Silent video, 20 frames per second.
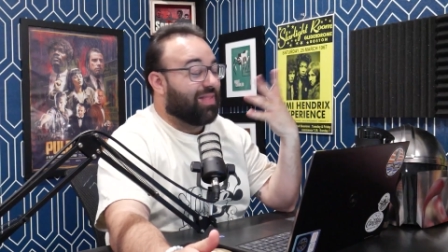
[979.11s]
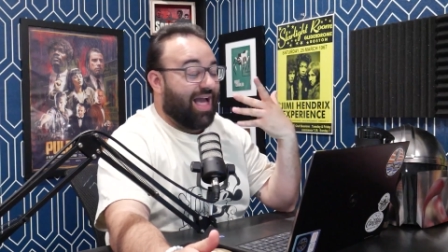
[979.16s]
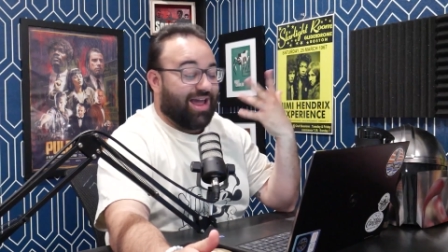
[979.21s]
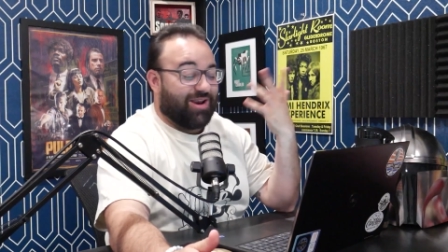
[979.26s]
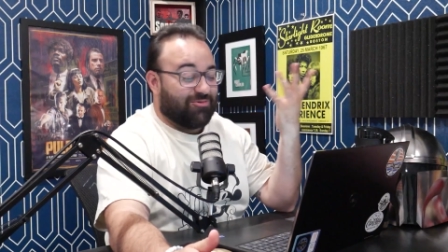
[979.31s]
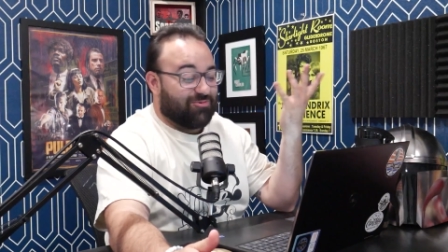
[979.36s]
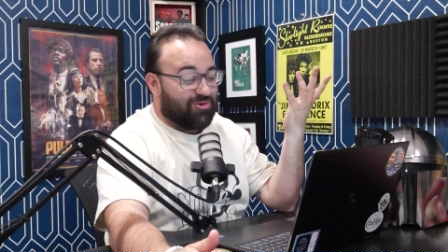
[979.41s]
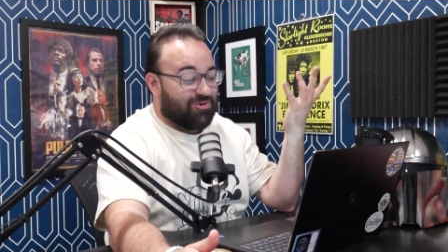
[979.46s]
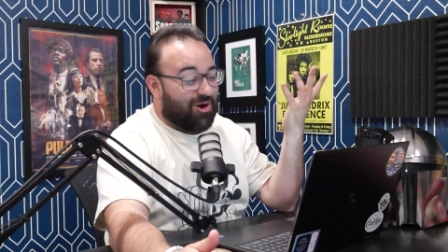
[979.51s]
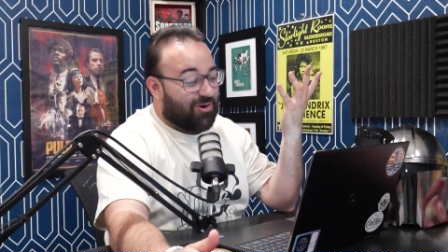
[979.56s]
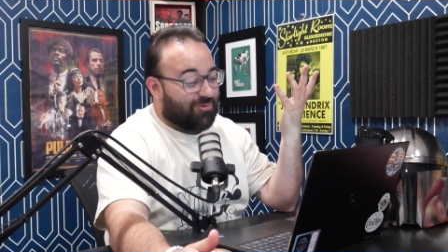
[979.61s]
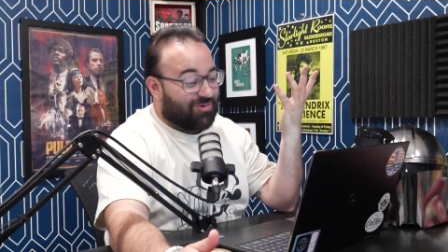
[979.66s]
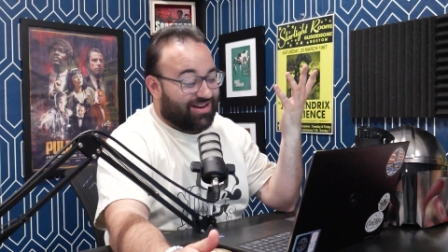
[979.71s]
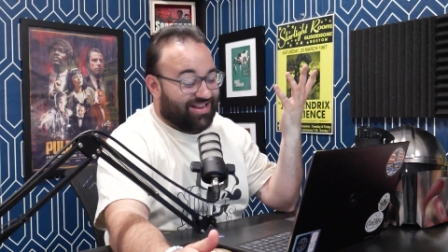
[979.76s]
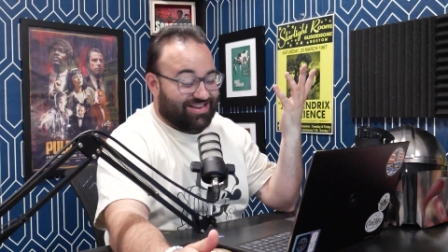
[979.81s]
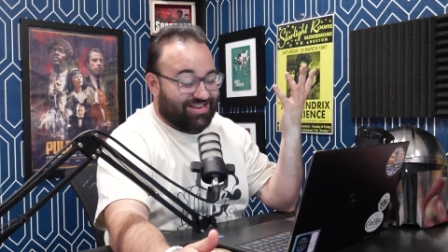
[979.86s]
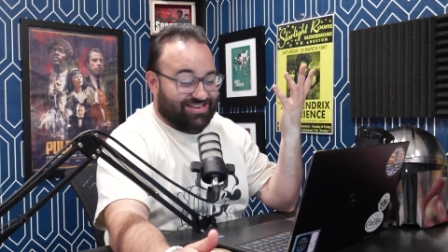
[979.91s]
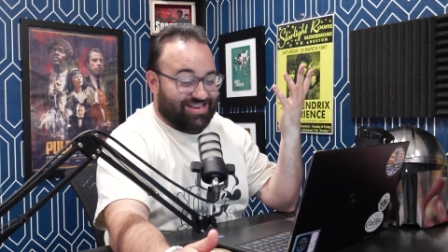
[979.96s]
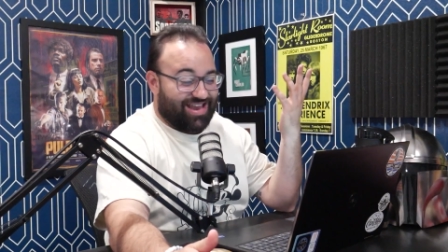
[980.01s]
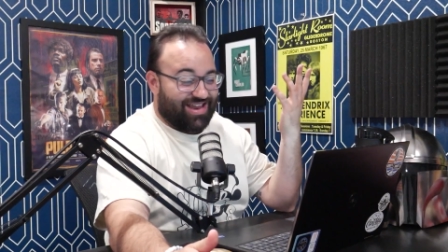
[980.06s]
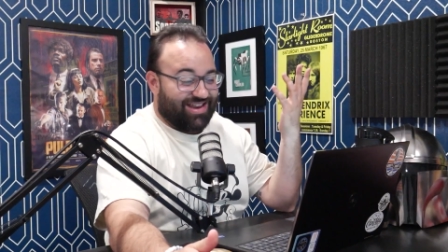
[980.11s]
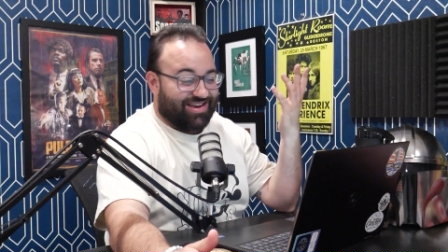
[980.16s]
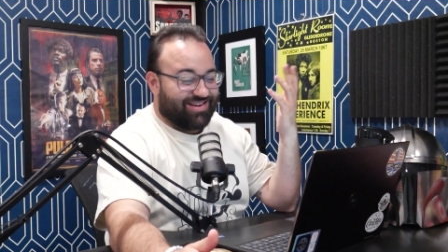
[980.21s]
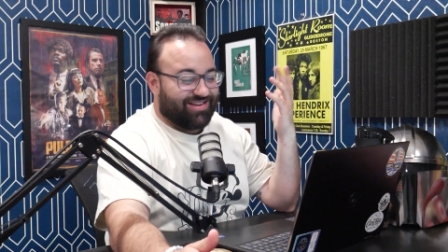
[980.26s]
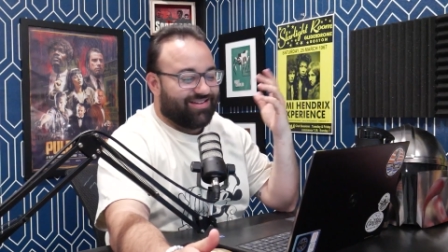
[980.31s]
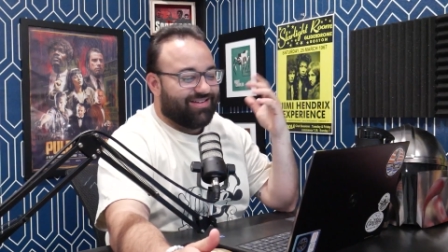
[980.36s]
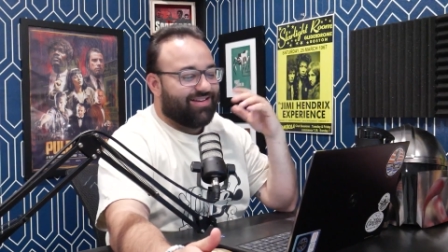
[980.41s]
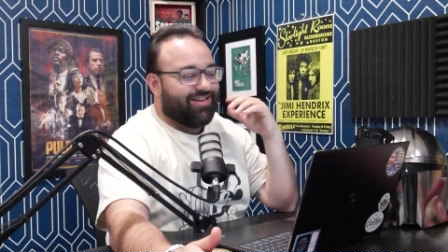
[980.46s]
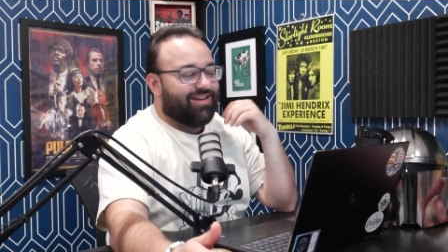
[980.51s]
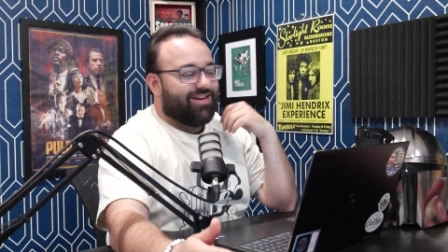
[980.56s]
I don't know what he said,
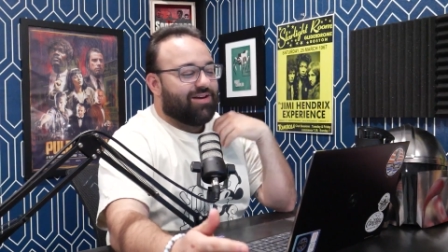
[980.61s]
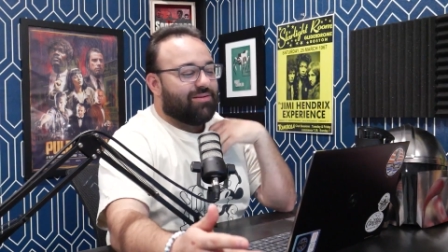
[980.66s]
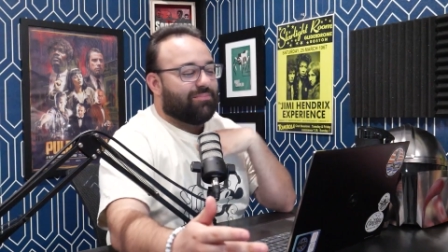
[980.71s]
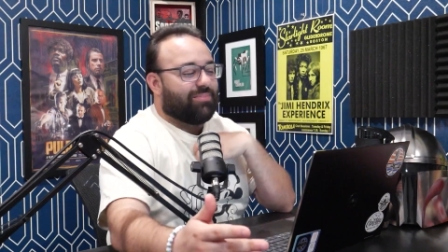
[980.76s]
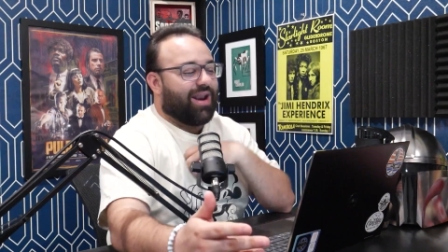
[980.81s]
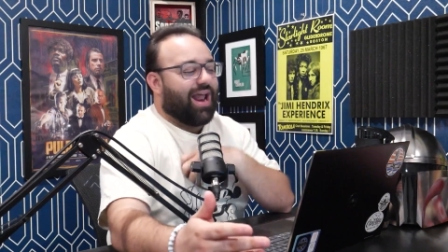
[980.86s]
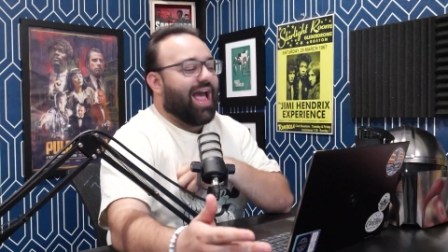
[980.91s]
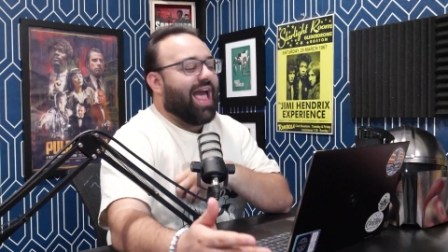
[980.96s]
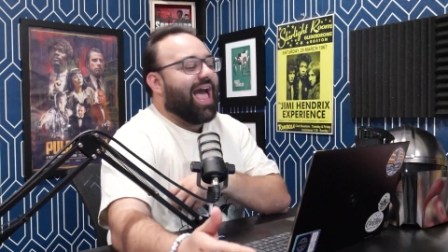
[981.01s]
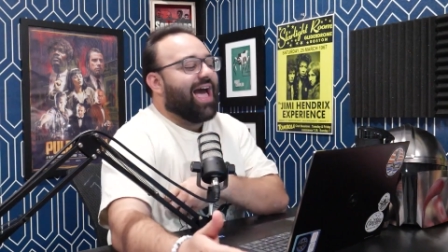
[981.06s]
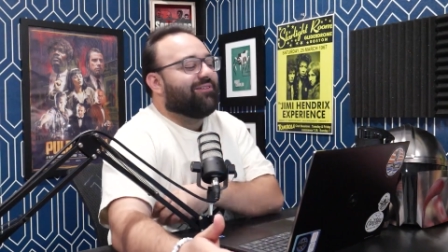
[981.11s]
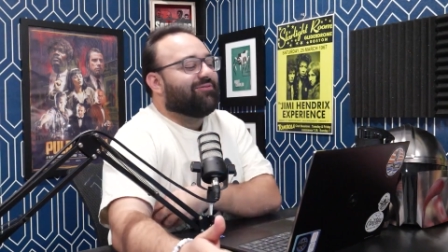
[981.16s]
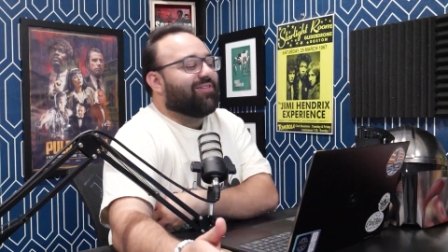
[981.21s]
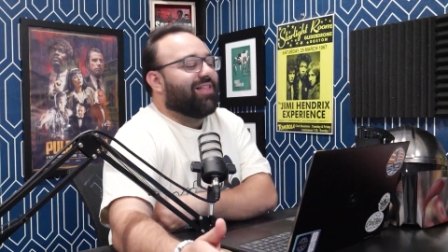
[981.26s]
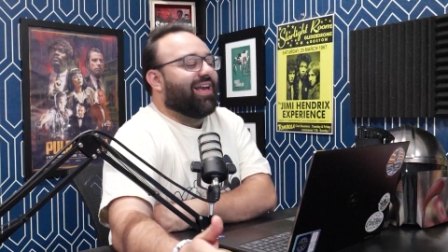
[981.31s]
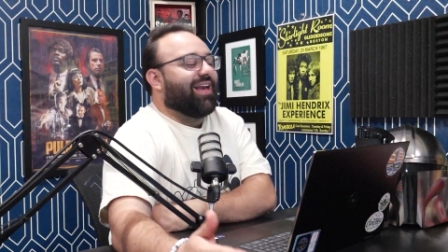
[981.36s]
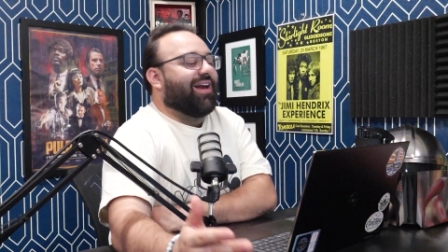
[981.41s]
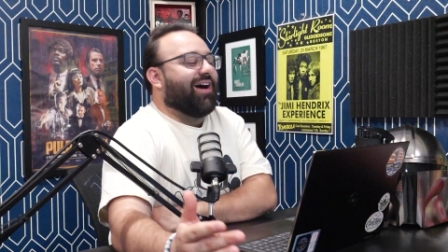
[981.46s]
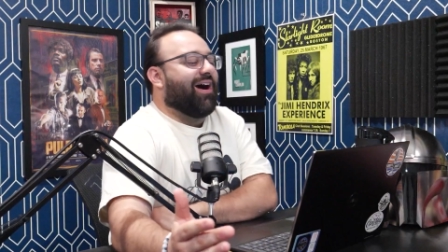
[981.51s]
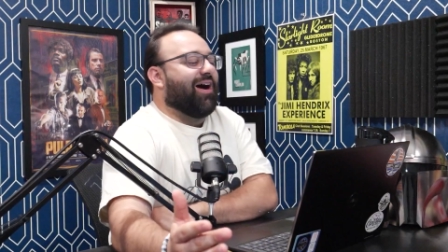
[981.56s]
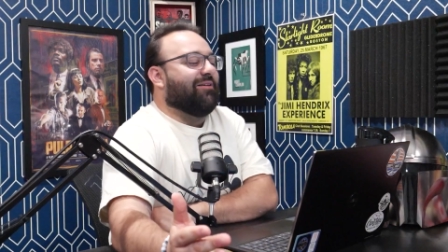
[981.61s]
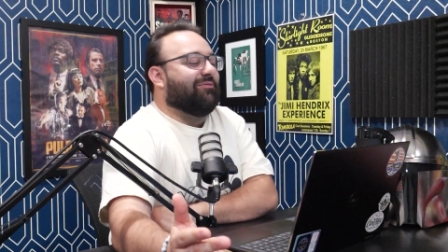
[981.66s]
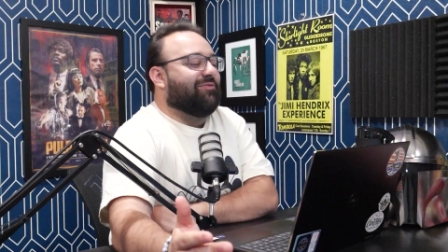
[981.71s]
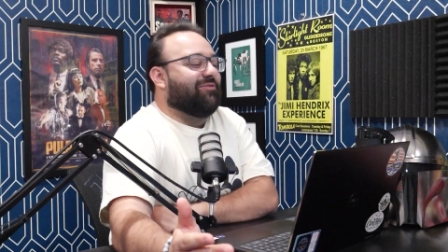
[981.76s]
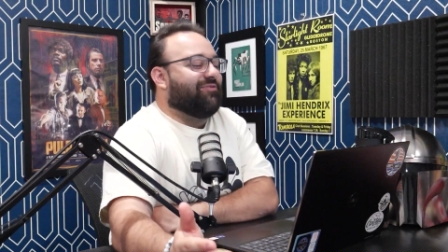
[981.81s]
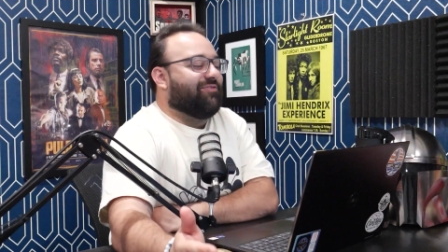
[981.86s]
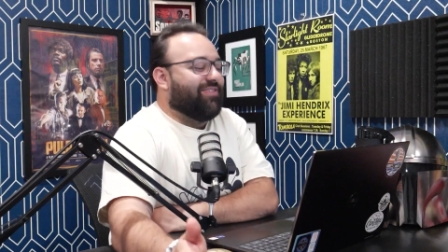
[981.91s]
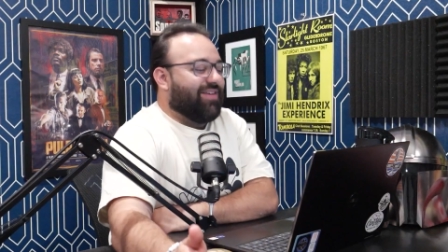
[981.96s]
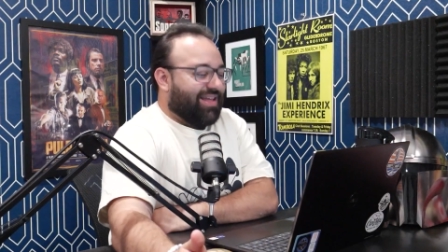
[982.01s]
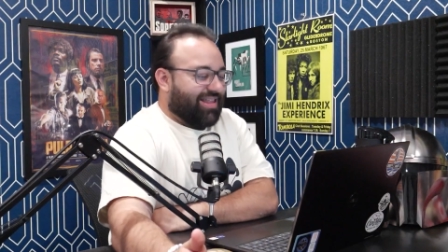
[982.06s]
but I have like a
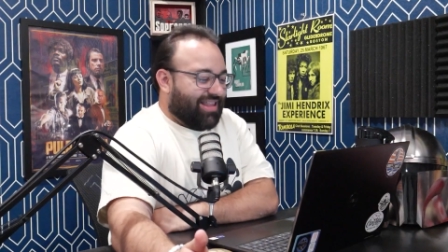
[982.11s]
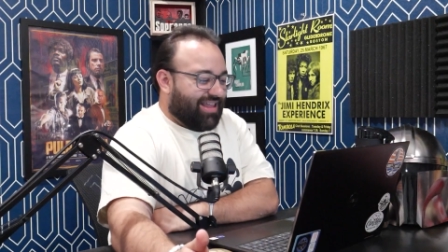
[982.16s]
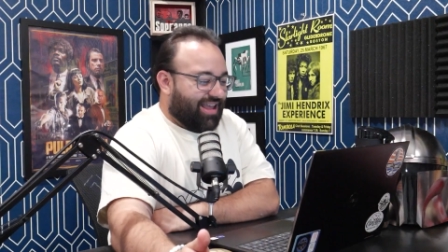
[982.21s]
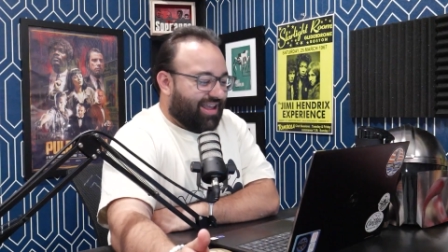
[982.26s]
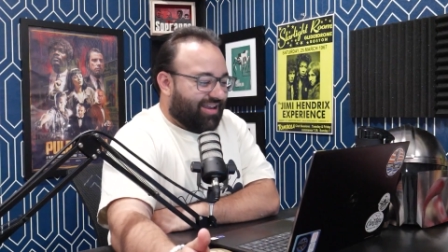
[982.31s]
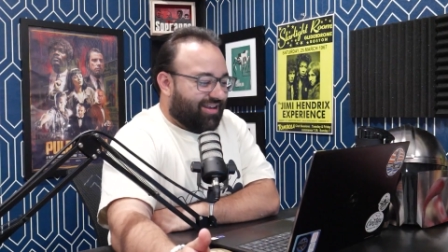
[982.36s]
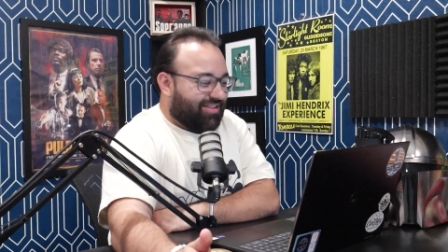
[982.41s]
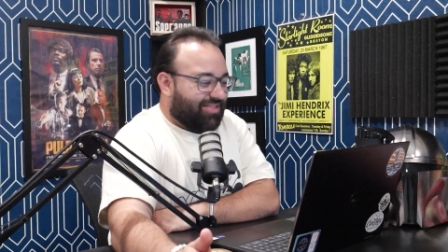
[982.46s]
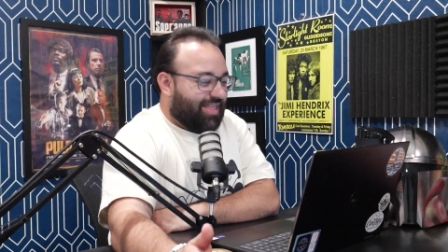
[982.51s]
feeling